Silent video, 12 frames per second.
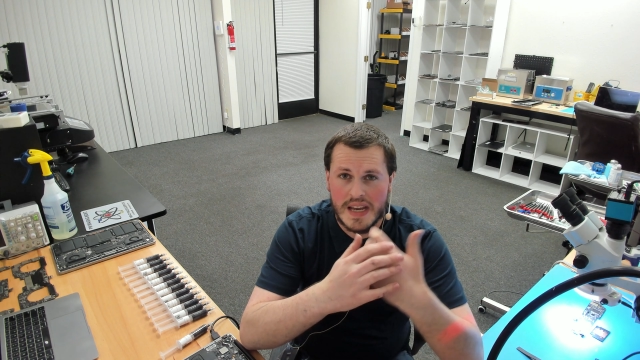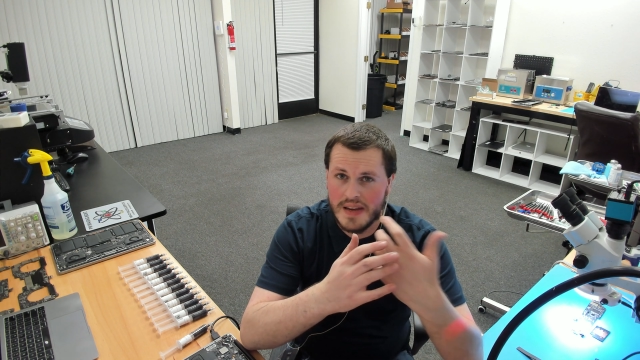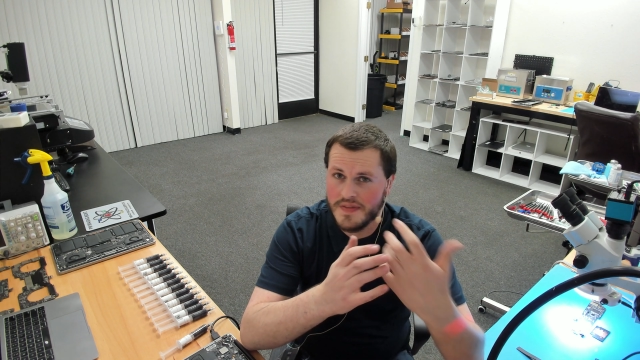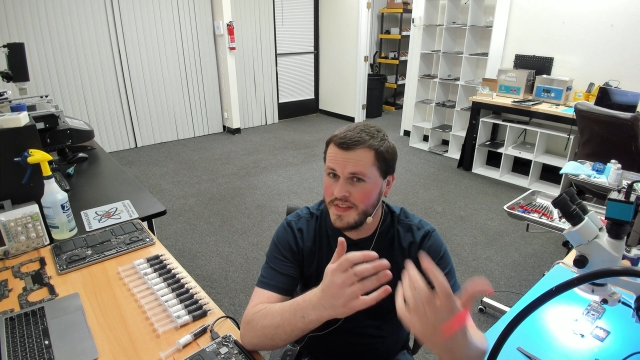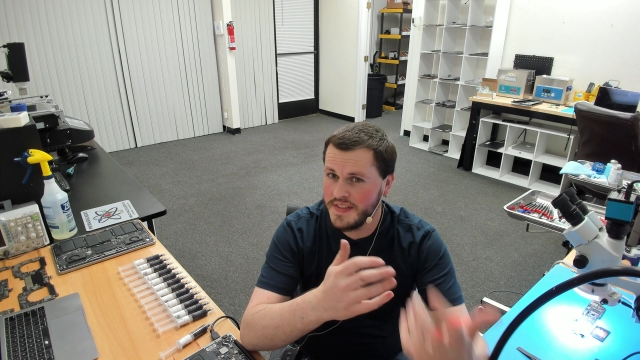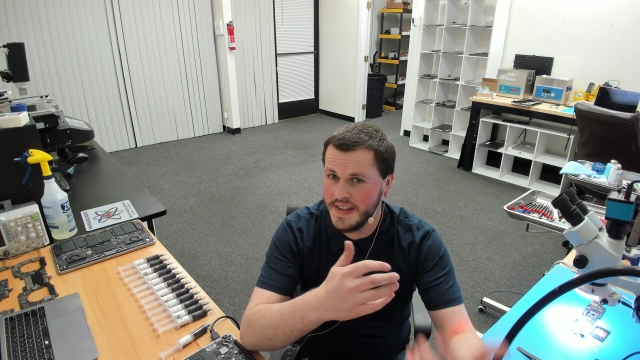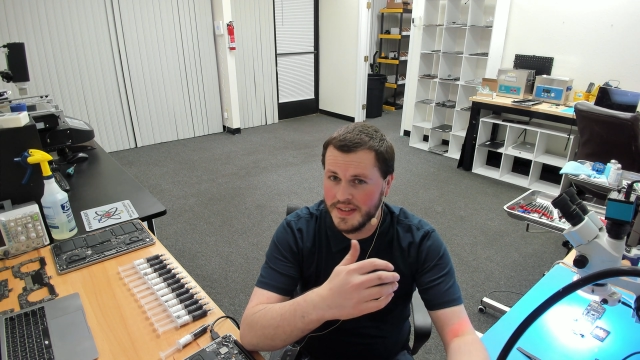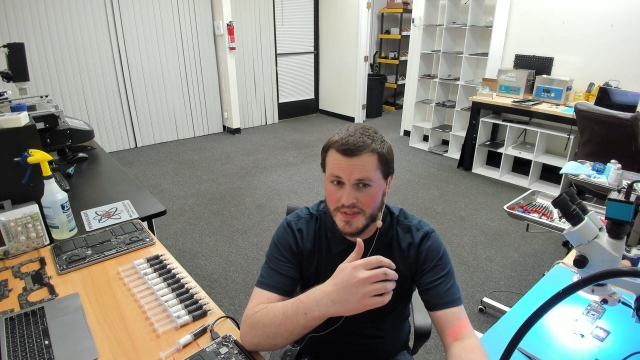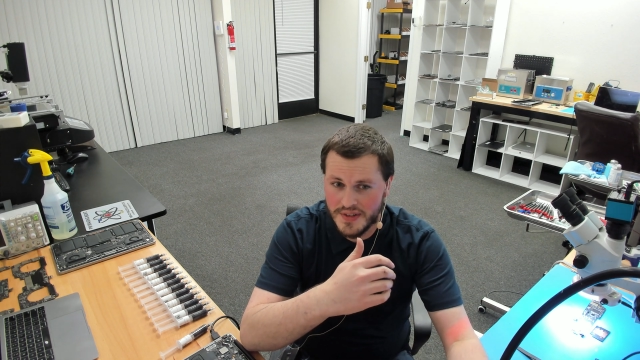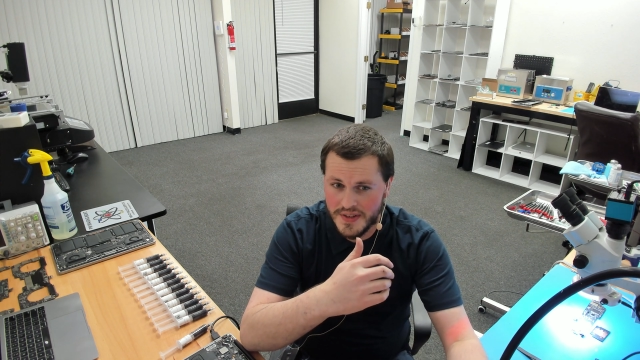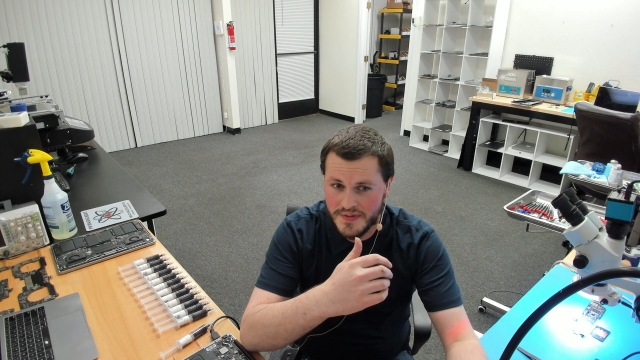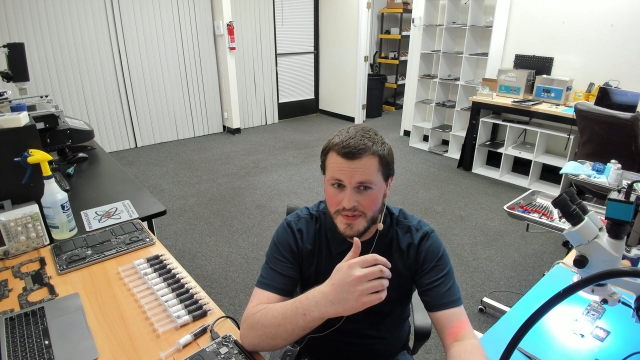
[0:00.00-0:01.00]

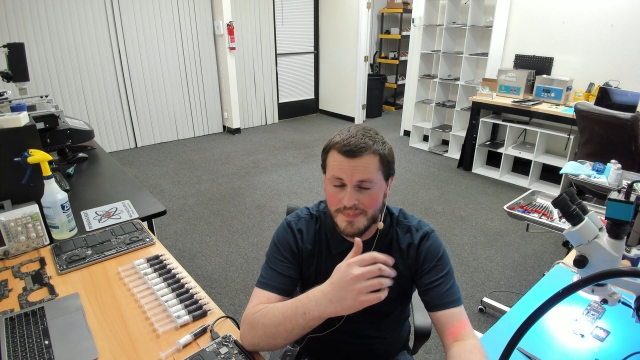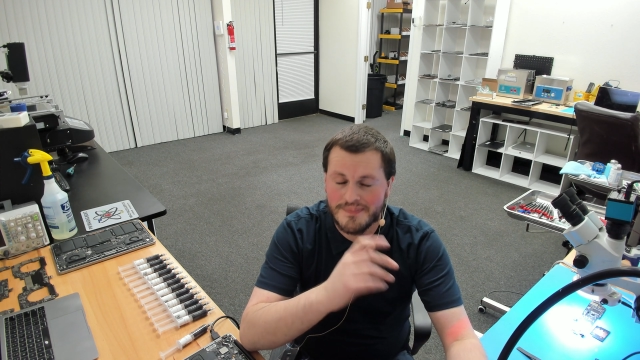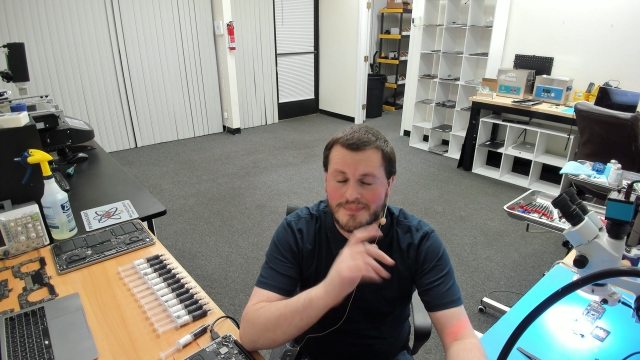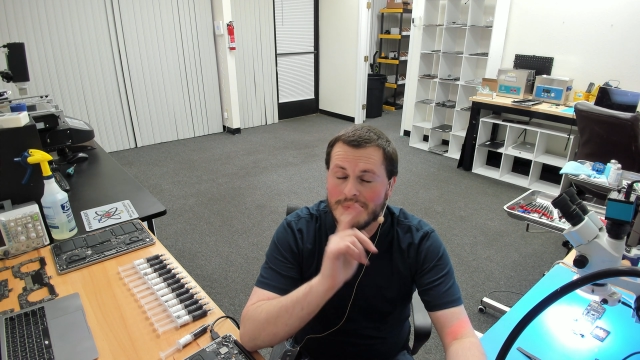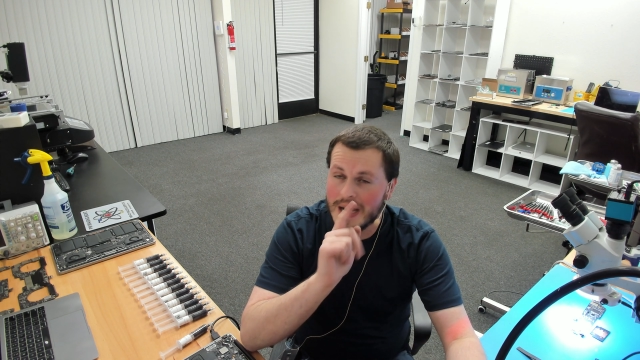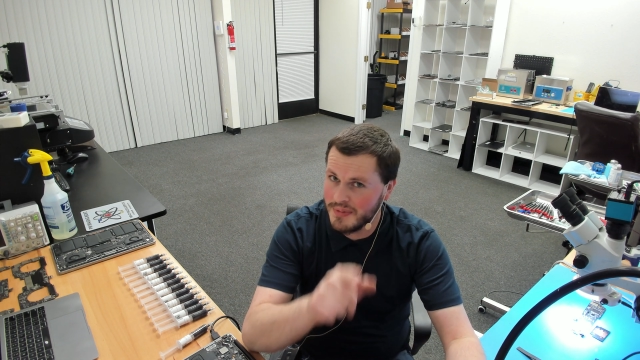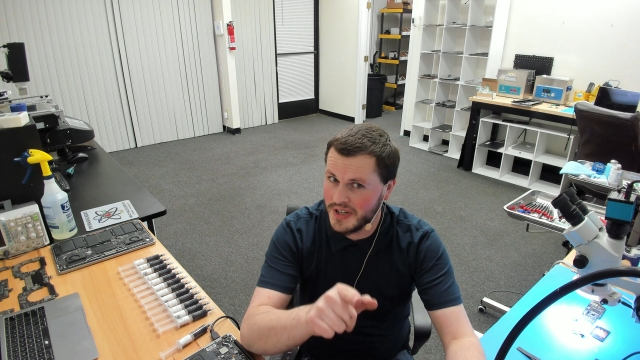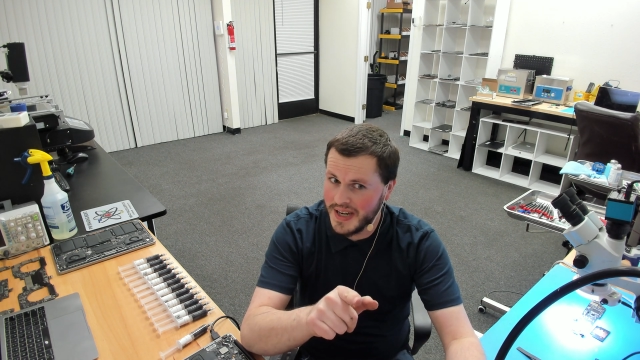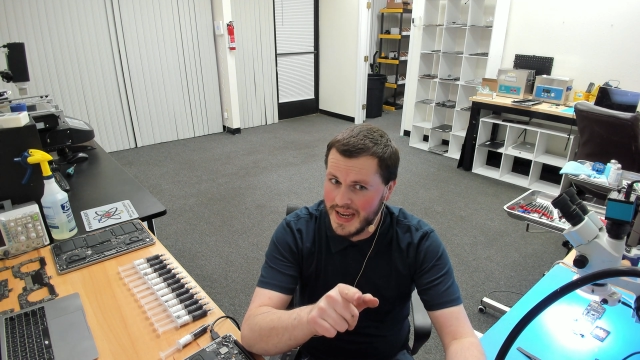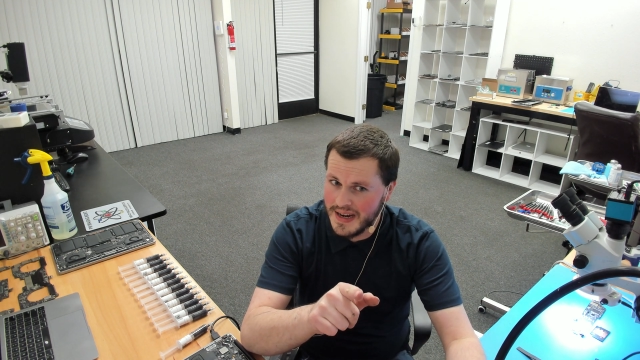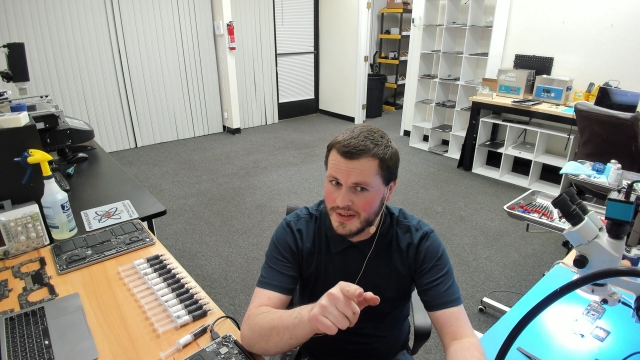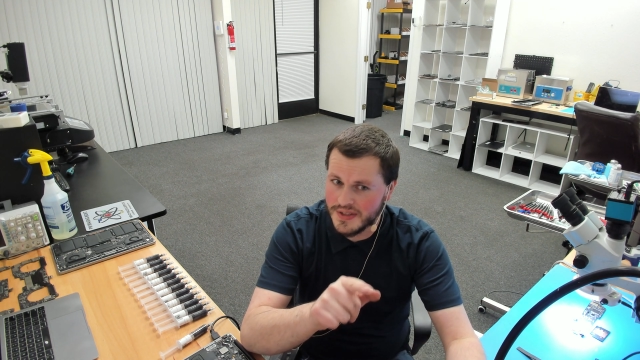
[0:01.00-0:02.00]
A1534 MacBook
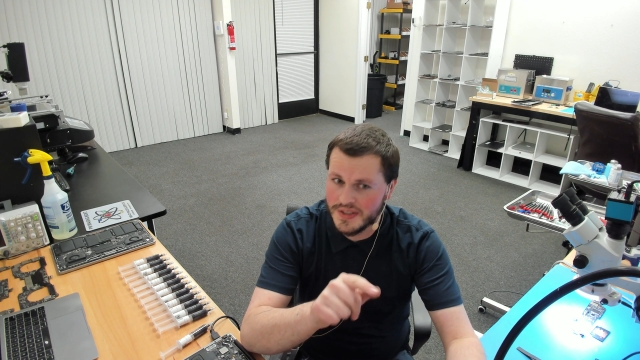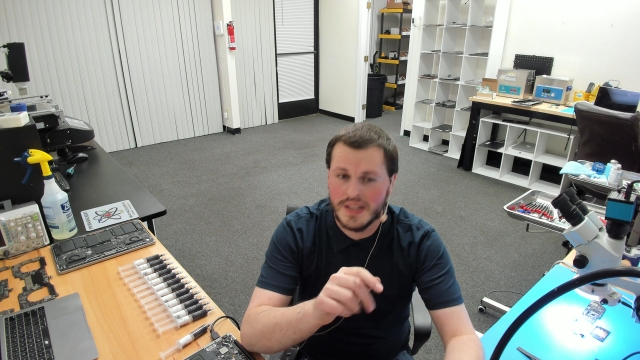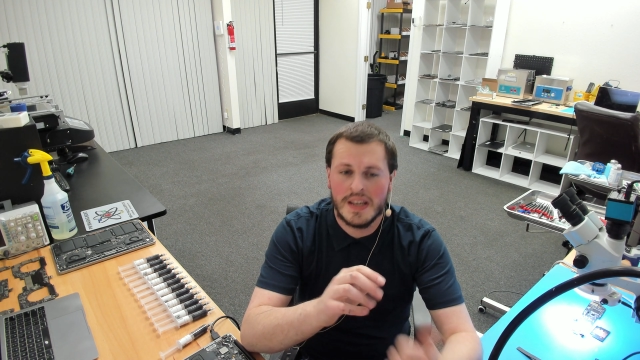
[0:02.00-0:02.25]
Airs,